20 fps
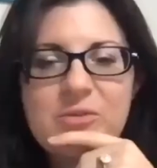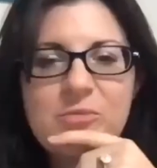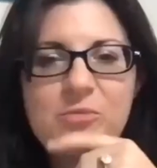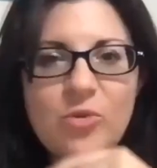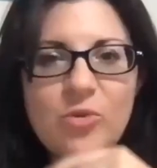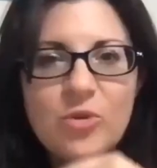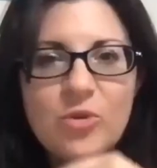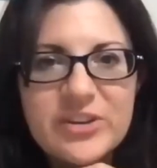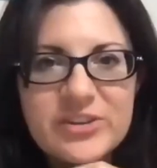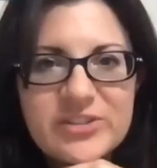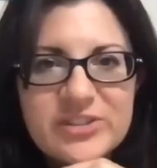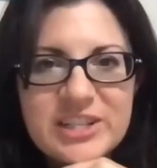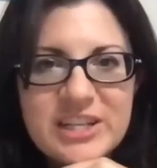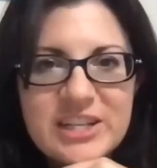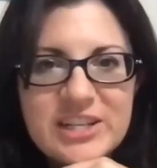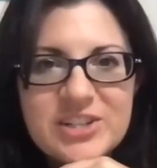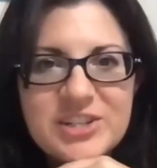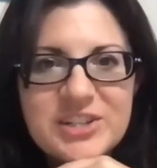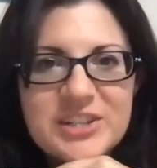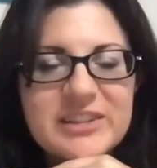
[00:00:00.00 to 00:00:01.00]
the more you
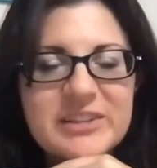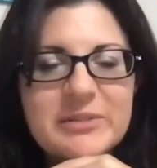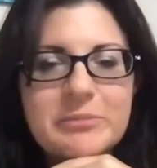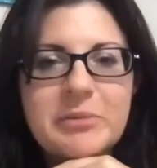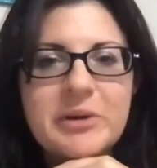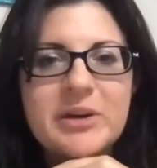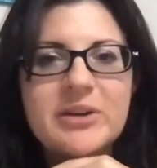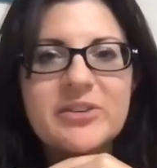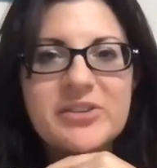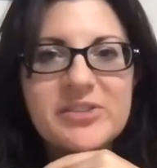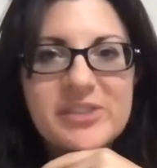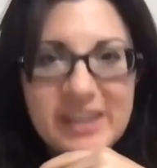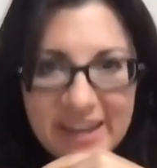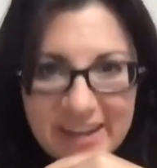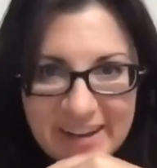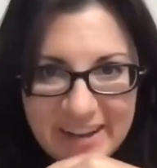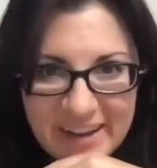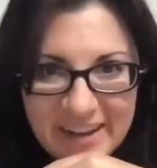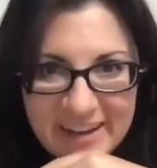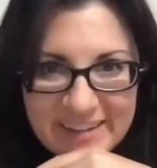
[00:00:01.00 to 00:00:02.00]
teach it, the better you
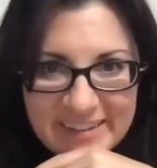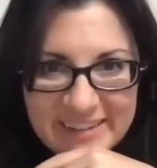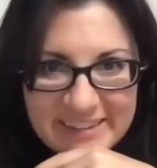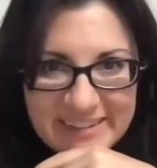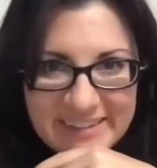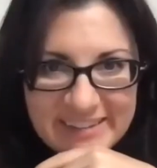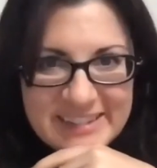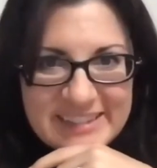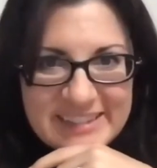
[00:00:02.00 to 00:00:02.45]
get at it.